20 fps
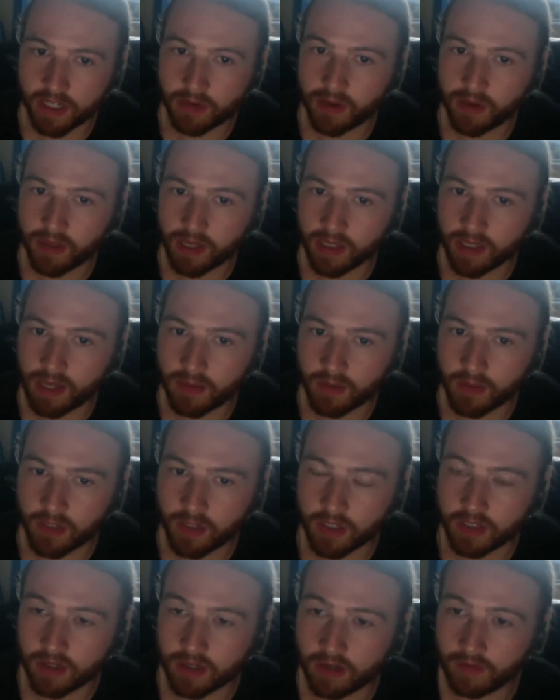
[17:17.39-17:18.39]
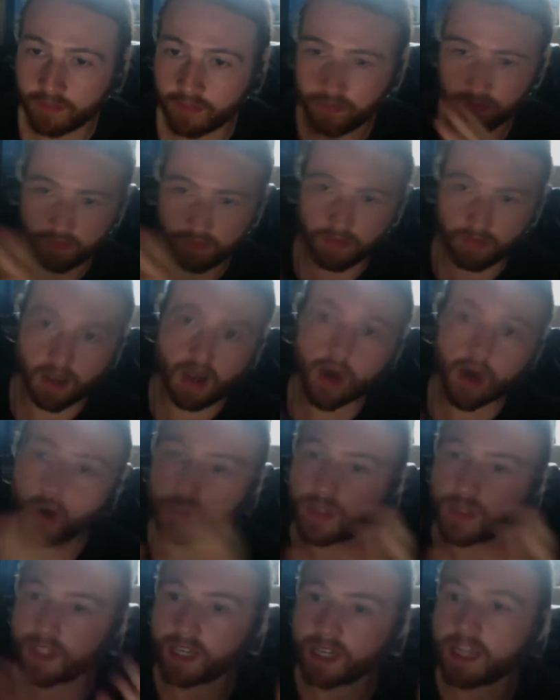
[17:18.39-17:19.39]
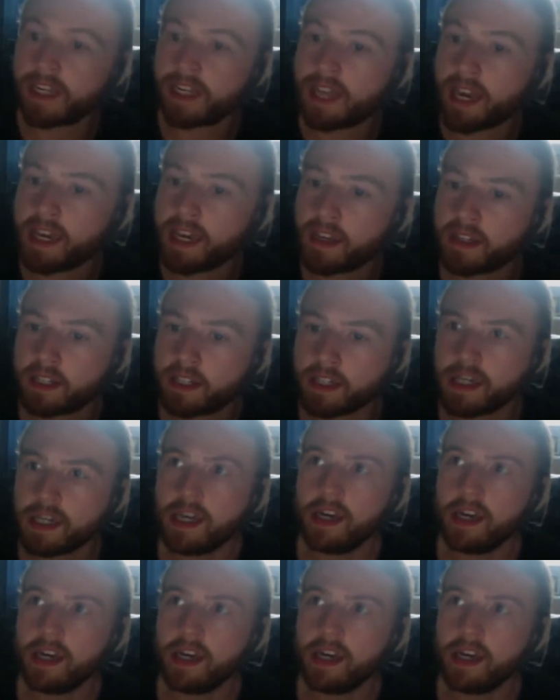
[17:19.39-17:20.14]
I think that was just a whole scene each.